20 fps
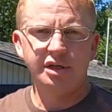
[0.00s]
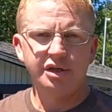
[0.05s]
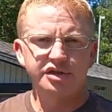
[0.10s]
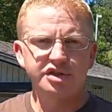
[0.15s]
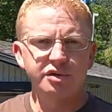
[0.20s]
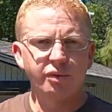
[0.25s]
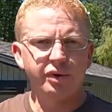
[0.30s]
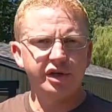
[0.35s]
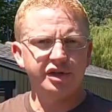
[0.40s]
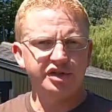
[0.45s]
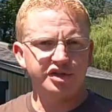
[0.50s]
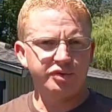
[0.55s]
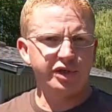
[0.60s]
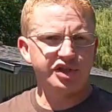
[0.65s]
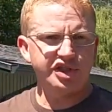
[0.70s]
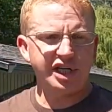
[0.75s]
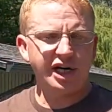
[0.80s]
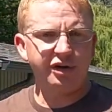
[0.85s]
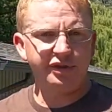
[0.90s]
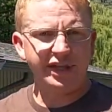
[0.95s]
so we're gonna
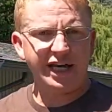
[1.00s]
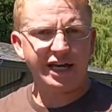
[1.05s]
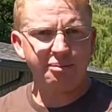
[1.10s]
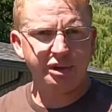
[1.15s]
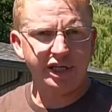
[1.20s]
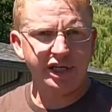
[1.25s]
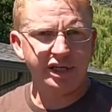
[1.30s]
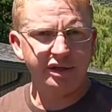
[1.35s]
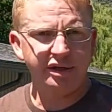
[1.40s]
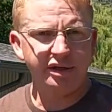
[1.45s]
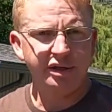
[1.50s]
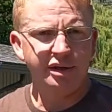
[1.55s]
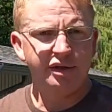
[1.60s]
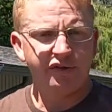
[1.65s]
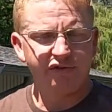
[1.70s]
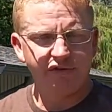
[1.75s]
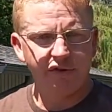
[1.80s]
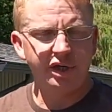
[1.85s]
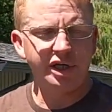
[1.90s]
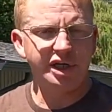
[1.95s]
switch out that pin
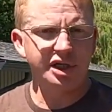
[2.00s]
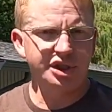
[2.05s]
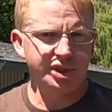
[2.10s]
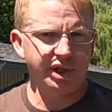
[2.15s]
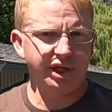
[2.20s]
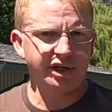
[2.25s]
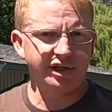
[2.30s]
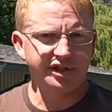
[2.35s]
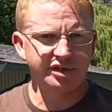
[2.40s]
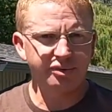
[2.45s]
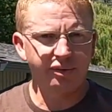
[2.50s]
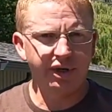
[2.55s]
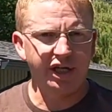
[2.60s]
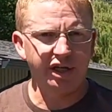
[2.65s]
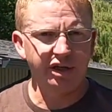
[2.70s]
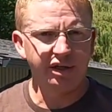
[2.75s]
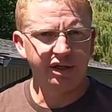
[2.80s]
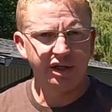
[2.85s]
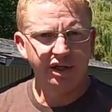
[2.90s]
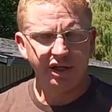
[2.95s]
for a hitch lock as
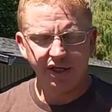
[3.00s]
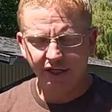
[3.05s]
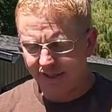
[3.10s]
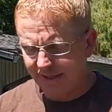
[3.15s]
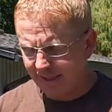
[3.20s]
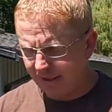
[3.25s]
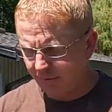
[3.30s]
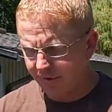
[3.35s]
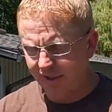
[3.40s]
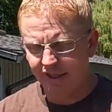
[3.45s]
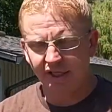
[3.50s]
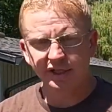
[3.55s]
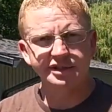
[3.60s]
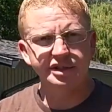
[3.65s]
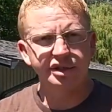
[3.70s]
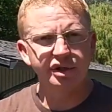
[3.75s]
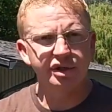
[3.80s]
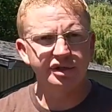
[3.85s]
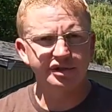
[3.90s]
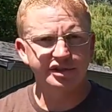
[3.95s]
well. And that way
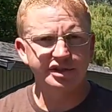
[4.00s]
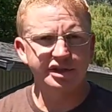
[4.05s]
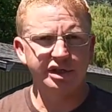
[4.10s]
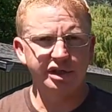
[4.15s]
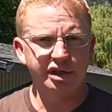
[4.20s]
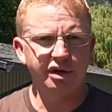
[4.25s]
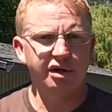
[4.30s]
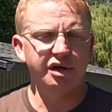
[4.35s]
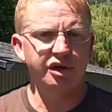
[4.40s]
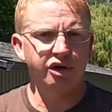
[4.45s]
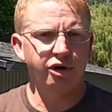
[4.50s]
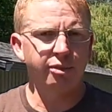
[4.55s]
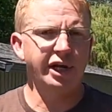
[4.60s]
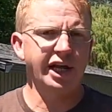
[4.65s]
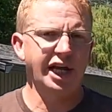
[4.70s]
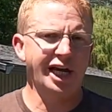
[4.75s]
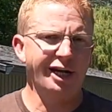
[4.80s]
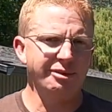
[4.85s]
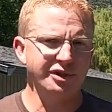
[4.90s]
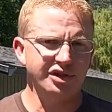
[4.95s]
it's good and secure and
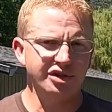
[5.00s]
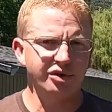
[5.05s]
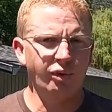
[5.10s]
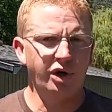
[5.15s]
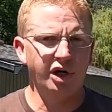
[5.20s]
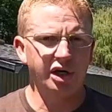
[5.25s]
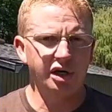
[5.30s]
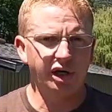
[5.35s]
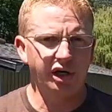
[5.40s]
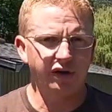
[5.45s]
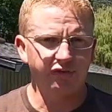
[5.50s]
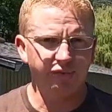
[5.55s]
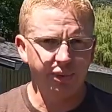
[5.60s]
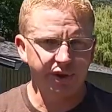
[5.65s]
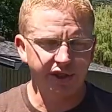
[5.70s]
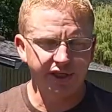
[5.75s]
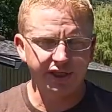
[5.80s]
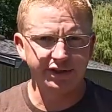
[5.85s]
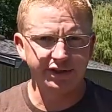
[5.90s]
nobody happens to walk off with